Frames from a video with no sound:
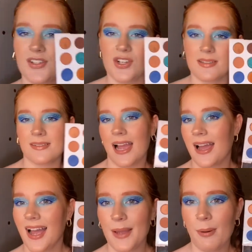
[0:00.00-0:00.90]
just,
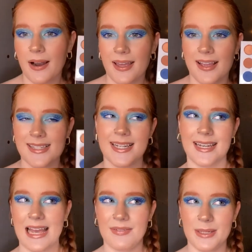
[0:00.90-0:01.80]
I bought it because I didn't
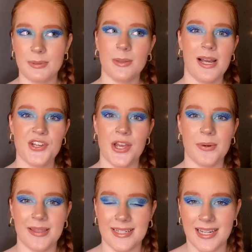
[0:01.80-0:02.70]
have any blue eyeshadow
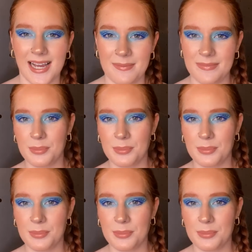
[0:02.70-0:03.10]
at the time.